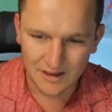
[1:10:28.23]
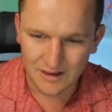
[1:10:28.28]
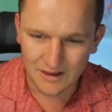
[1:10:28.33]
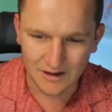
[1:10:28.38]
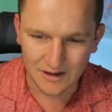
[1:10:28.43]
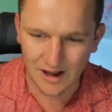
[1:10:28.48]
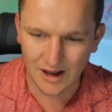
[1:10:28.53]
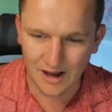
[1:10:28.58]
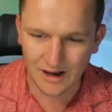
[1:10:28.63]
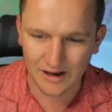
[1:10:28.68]

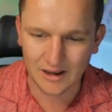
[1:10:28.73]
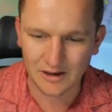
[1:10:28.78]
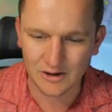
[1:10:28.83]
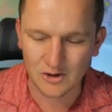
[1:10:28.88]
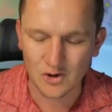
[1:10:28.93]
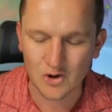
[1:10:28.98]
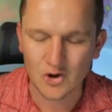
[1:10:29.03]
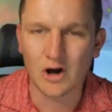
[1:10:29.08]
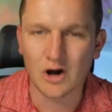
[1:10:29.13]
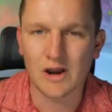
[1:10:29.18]
Like,
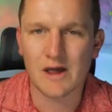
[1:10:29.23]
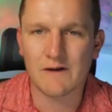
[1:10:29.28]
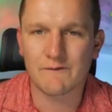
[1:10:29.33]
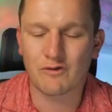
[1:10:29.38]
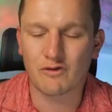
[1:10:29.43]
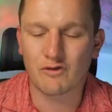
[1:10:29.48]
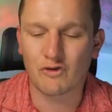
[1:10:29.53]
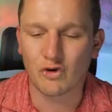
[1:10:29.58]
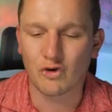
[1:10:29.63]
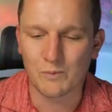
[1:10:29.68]
you can't
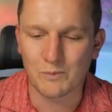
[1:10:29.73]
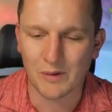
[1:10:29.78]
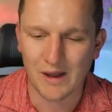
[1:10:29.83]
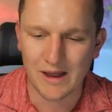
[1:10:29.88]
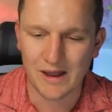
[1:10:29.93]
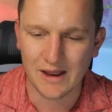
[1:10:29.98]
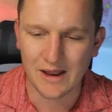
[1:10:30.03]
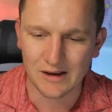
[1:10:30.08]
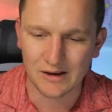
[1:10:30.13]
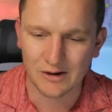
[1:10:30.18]
have two
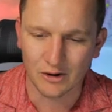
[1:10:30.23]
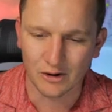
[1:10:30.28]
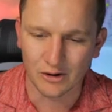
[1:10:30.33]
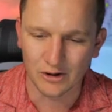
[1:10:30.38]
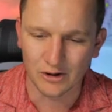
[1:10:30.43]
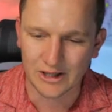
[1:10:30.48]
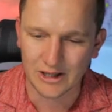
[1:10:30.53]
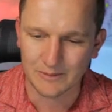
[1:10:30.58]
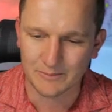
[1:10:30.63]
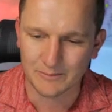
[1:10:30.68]
playing
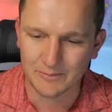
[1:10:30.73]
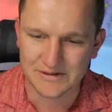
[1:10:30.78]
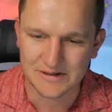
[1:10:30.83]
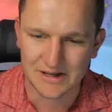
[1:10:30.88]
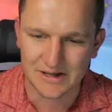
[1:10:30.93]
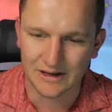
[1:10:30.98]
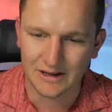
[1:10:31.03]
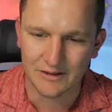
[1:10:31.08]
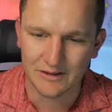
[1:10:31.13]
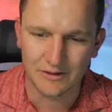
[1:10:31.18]
goalkeepers
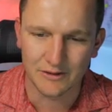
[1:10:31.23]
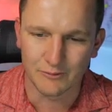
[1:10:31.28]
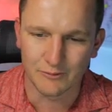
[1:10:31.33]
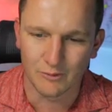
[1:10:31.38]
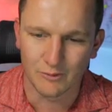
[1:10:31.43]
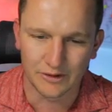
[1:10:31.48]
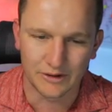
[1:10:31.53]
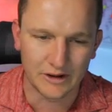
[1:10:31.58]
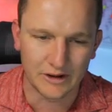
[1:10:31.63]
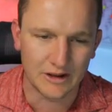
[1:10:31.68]
and neither
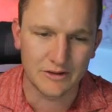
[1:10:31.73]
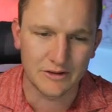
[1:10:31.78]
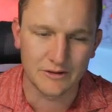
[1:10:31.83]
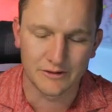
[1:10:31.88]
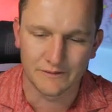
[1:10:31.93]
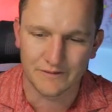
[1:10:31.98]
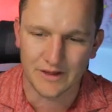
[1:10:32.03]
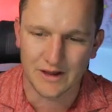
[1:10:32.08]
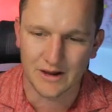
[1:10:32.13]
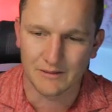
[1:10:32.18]
neither
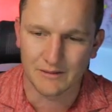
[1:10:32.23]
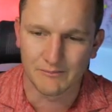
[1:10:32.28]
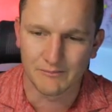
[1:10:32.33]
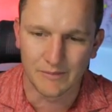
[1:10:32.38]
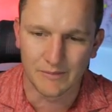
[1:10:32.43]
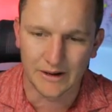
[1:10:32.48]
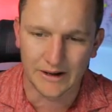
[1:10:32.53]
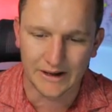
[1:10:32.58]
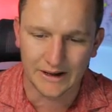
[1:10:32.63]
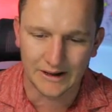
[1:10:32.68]
of
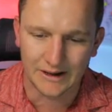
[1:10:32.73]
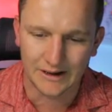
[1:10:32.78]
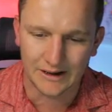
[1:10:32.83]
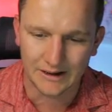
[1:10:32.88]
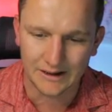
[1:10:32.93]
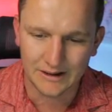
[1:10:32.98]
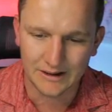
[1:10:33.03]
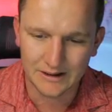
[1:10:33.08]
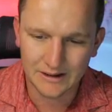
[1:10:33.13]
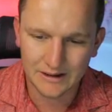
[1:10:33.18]
them...
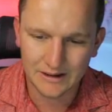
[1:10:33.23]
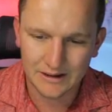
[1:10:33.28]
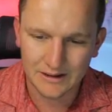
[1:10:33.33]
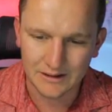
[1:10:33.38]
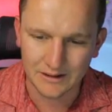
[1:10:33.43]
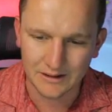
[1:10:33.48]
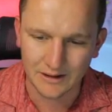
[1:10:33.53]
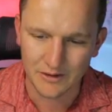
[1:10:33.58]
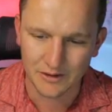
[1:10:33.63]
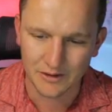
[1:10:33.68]
Uh,
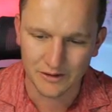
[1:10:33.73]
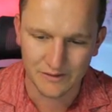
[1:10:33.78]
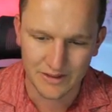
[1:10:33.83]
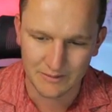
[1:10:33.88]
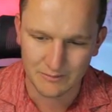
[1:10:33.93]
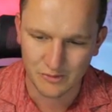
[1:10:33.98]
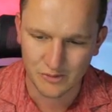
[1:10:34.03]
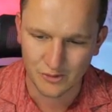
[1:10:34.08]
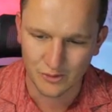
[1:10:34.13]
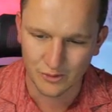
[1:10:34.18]
Neither of
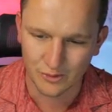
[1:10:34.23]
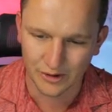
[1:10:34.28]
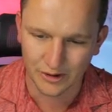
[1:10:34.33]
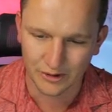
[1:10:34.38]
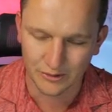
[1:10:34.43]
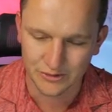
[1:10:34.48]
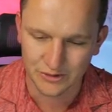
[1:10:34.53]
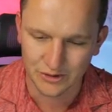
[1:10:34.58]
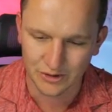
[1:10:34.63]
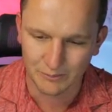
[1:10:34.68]
them scoring
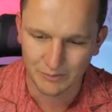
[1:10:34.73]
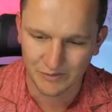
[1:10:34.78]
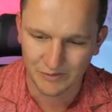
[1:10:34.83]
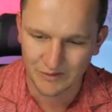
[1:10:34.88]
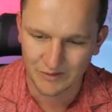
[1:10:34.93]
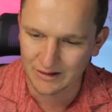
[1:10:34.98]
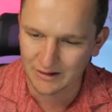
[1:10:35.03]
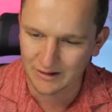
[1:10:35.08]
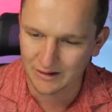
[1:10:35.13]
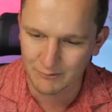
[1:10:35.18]
or doing
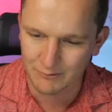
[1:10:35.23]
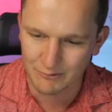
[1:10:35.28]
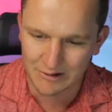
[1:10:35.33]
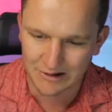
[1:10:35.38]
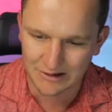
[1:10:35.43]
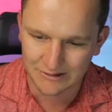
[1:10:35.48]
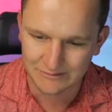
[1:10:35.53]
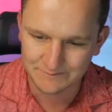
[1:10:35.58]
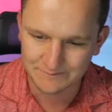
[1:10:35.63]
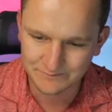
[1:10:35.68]
particularly well.